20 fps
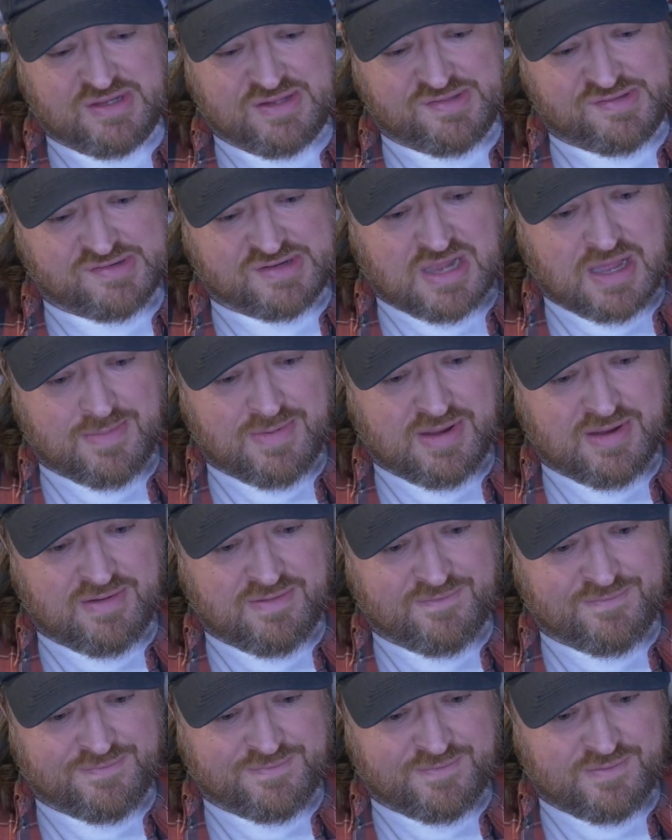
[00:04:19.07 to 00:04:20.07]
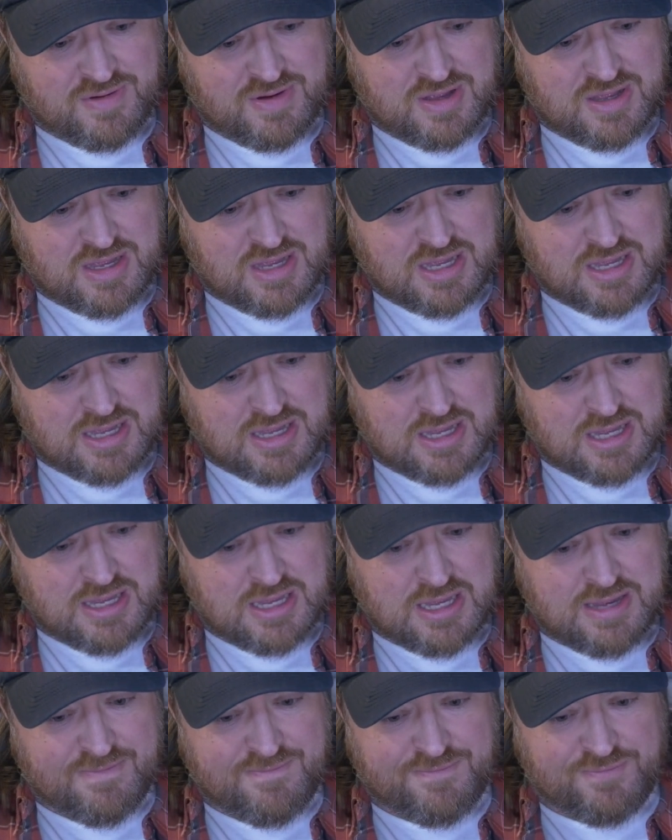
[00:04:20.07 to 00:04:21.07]
It's coming
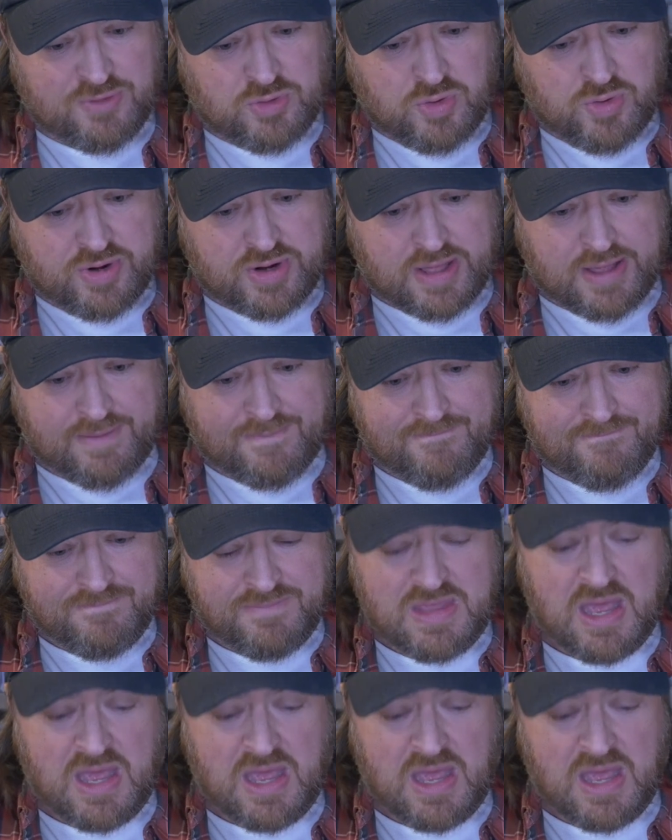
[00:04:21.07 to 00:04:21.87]
from Florida.